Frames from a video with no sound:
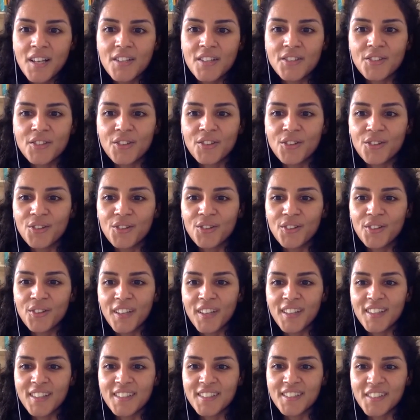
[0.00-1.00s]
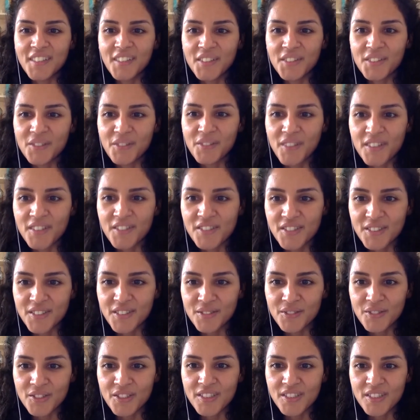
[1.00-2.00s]
So there's another
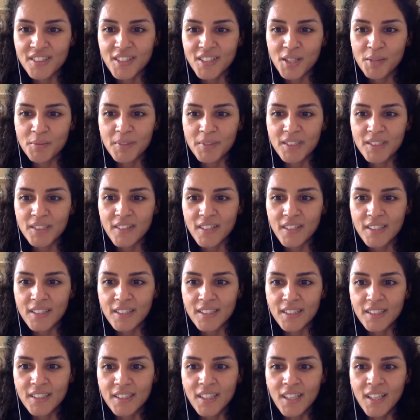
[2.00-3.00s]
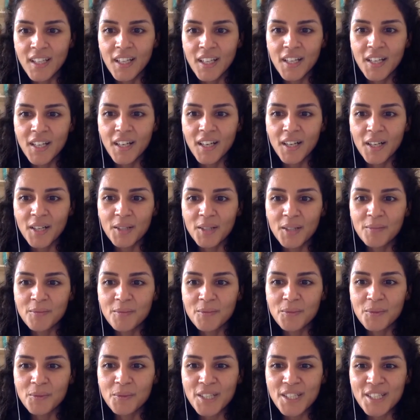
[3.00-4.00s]
question which is coming directly.
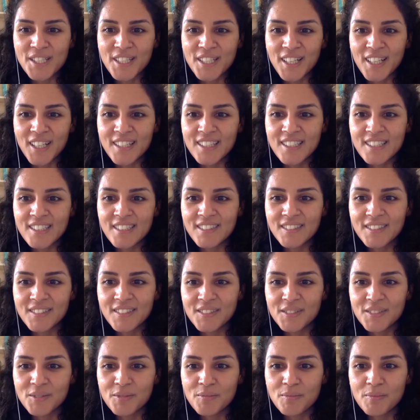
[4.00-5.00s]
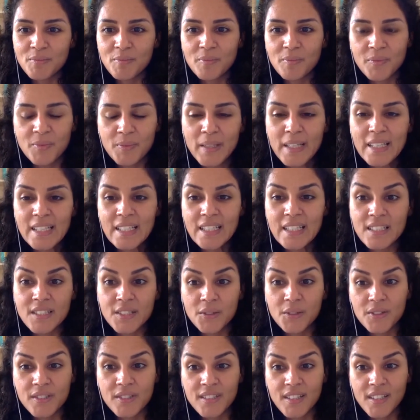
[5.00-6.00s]
What challenge, being
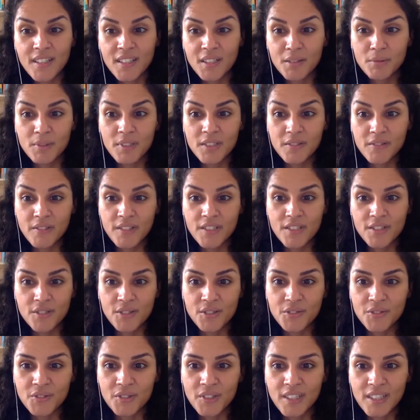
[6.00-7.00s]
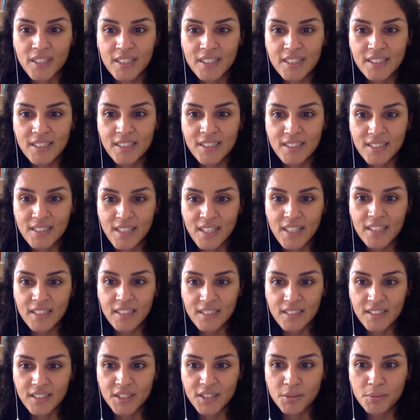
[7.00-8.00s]
associated with Green Shoots for nearly 10
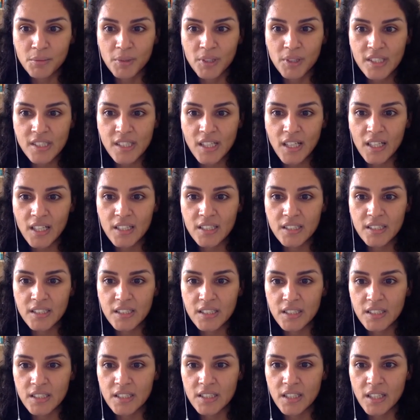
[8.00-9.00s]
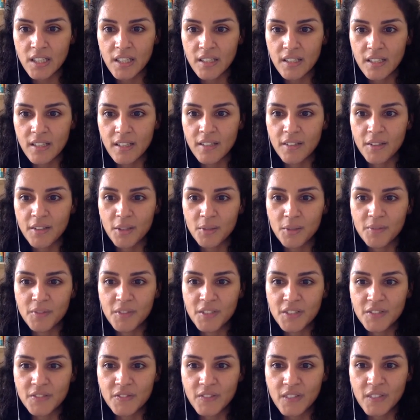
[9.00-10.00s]
years, what challenges other than the
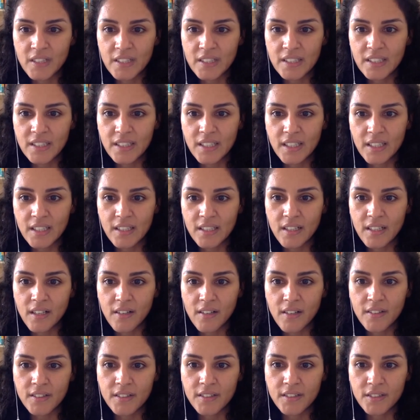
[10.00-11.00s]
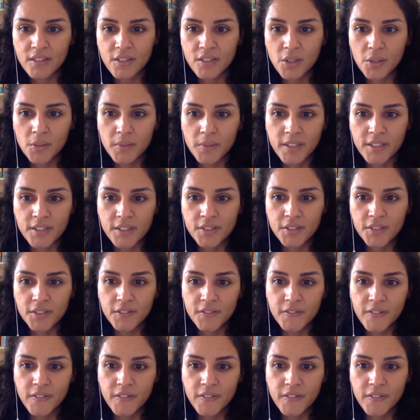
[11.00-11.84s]
obvious funding and the current COVID do you